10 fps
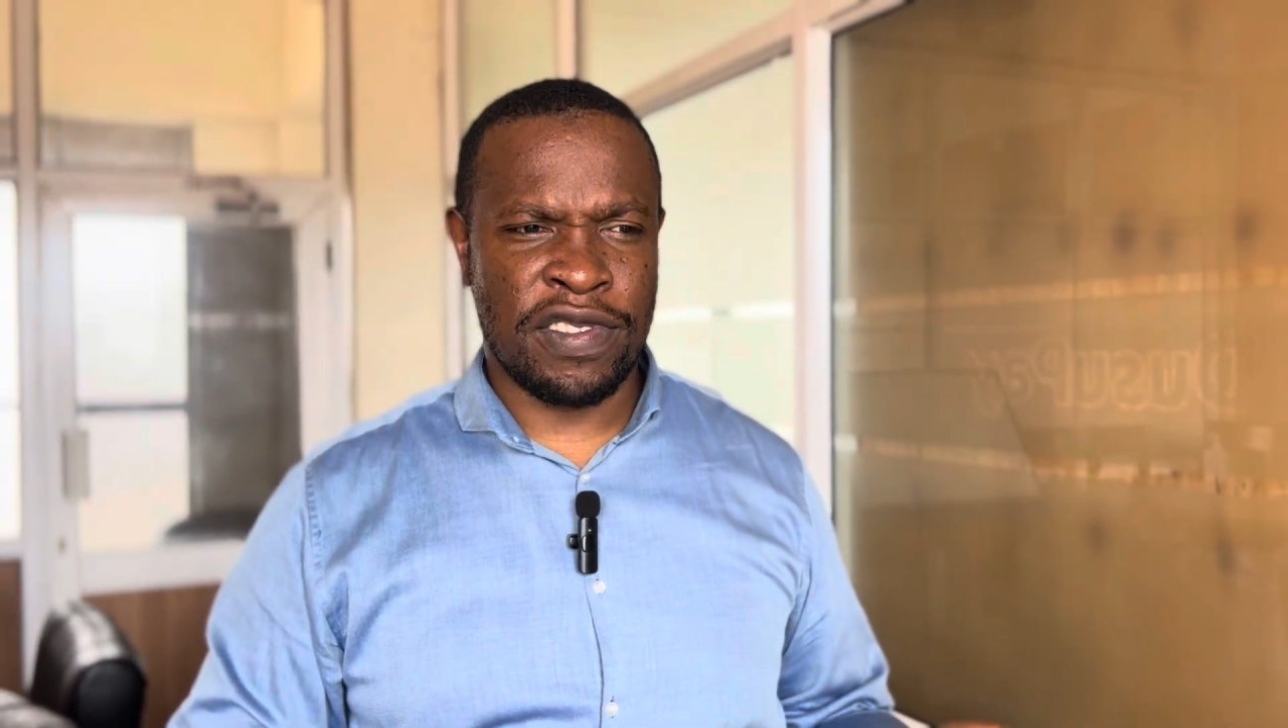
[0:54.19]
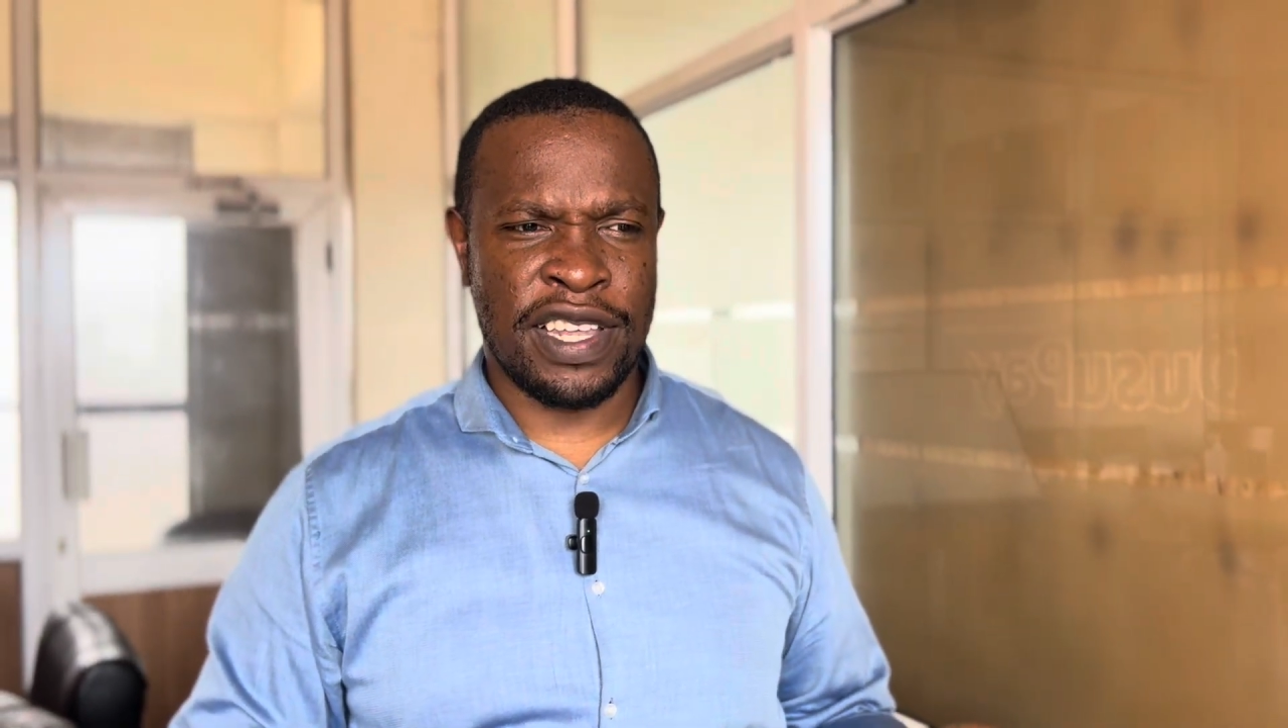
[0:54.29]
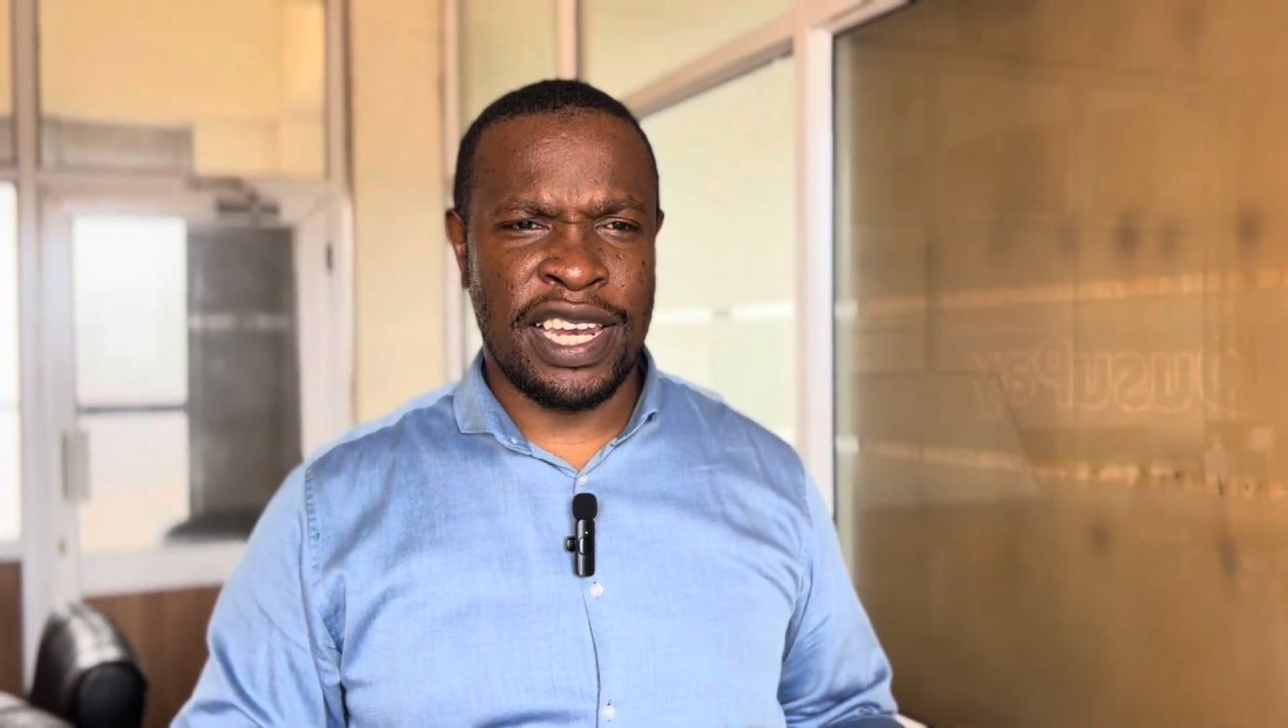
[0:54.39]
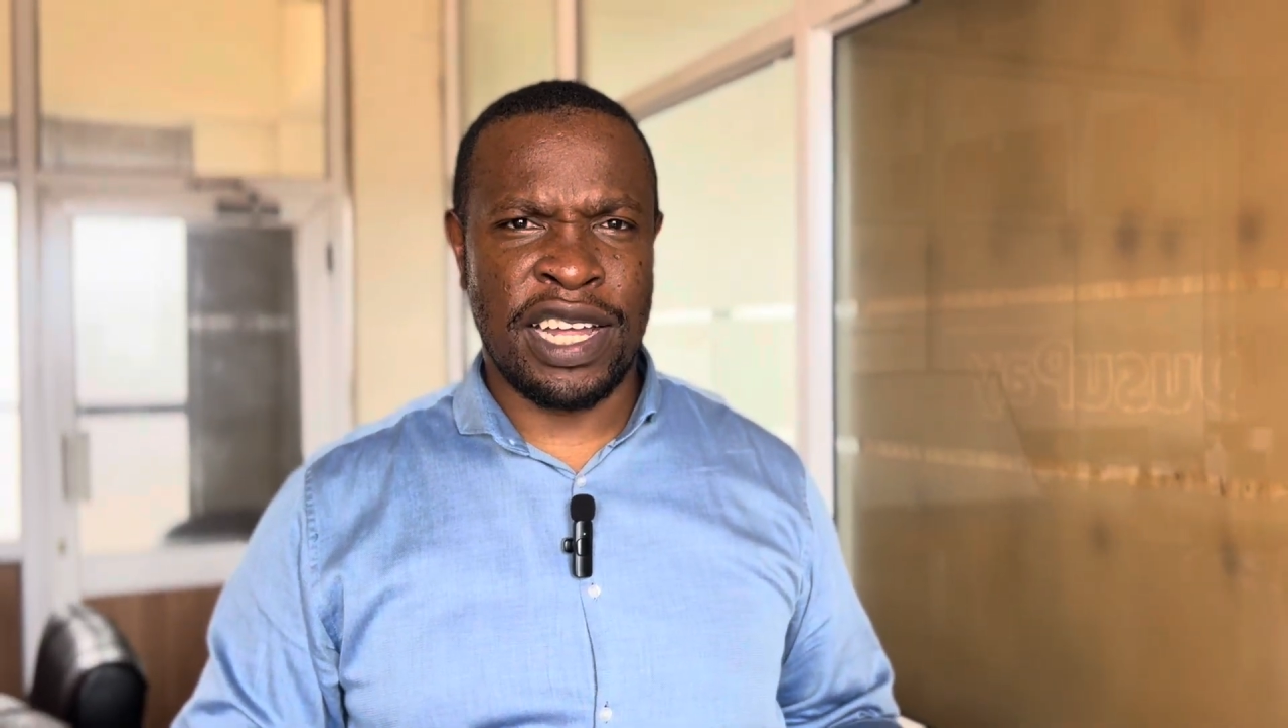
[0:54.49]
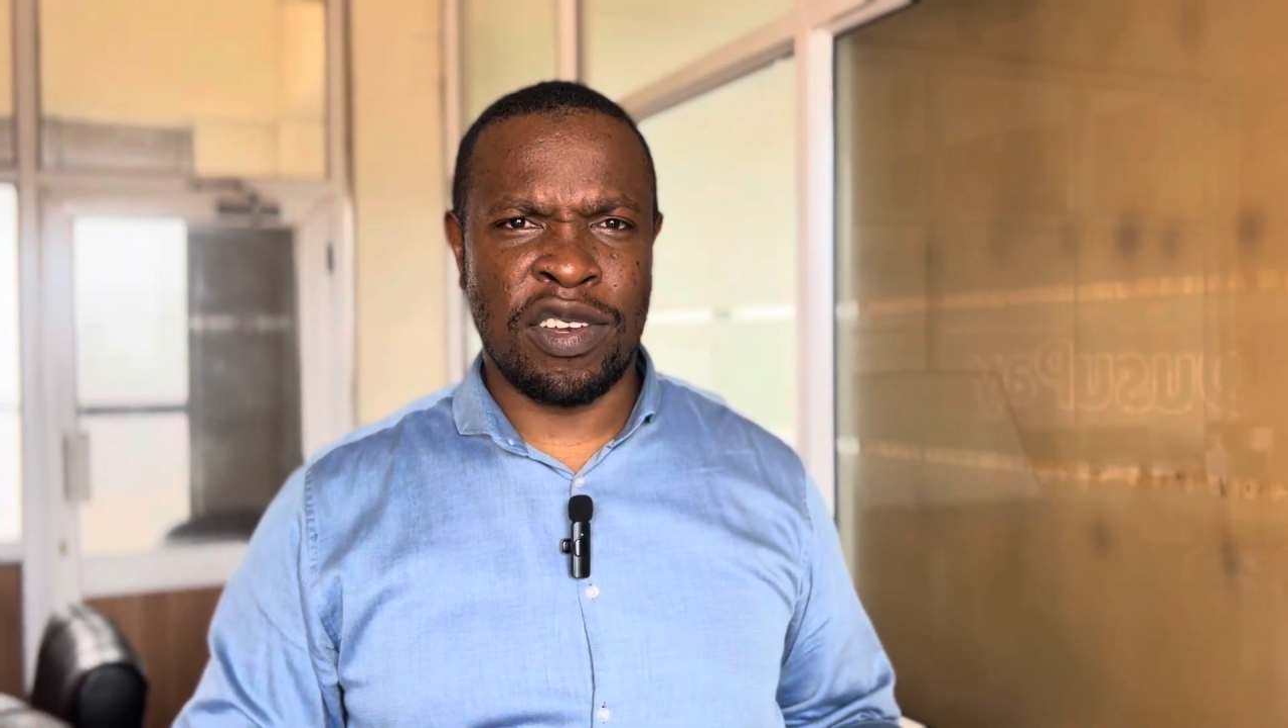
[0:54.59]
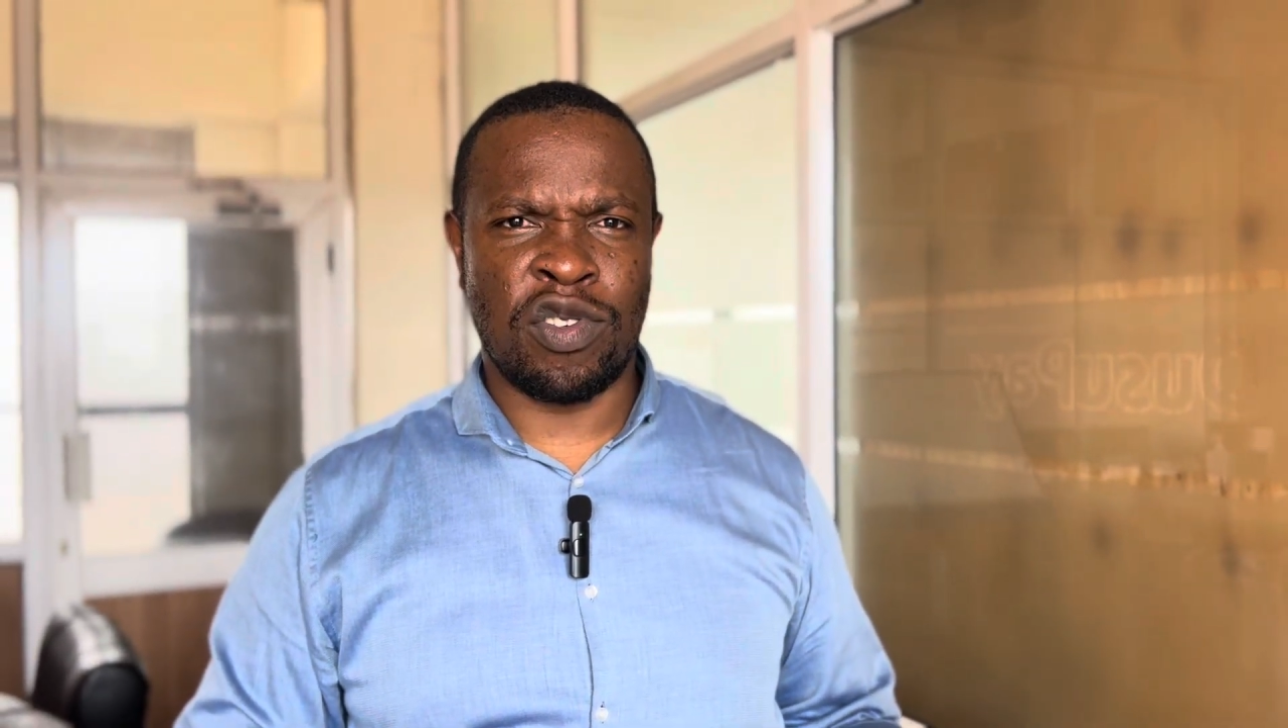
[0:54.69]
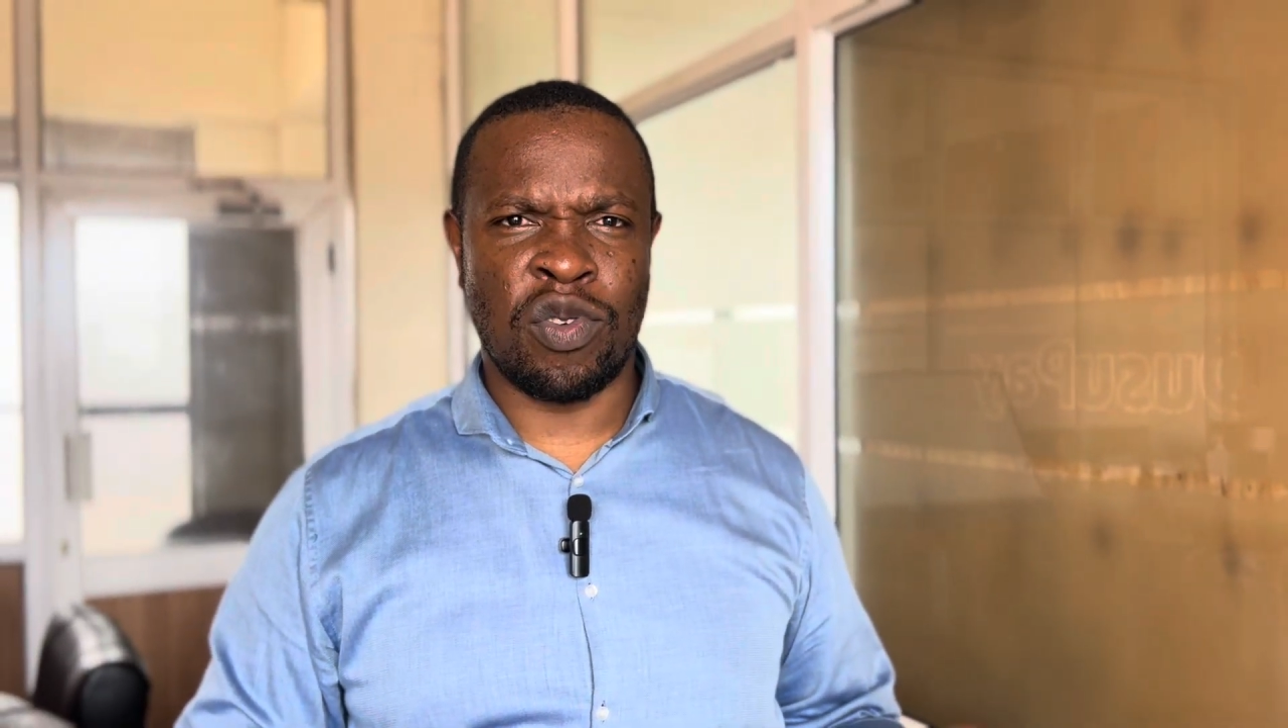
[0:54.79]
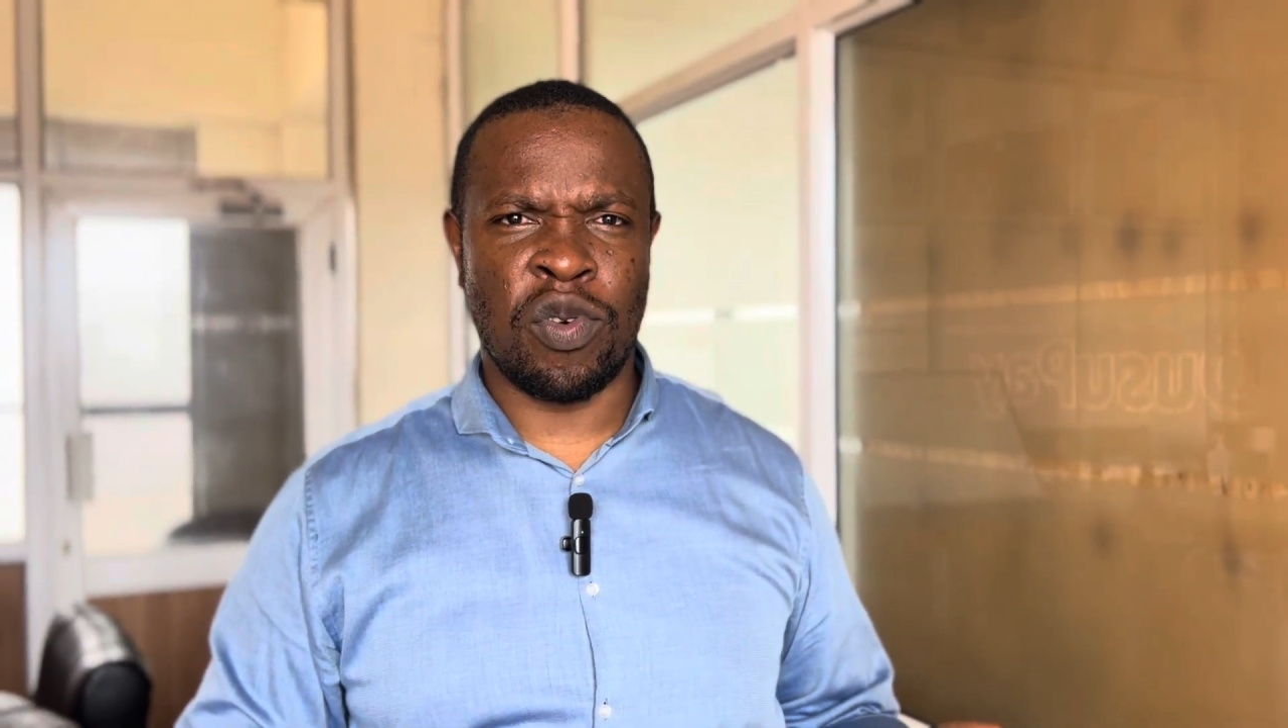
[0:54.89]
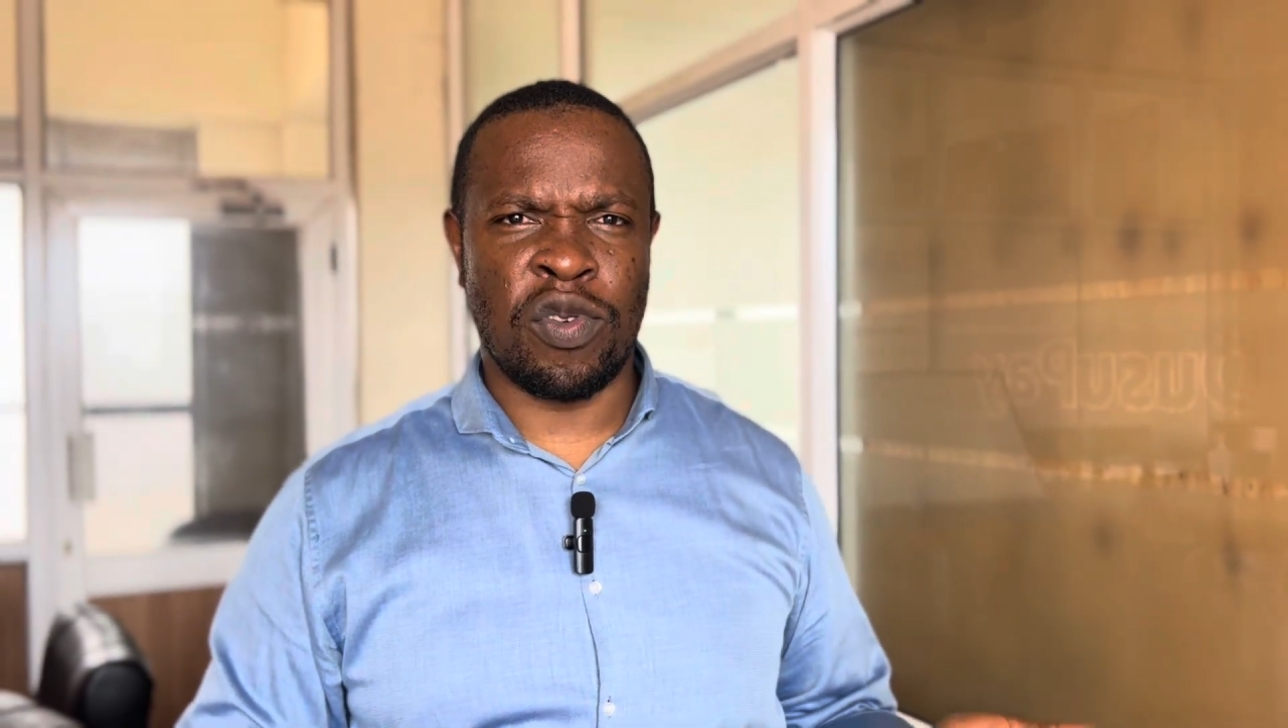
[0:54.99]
selling to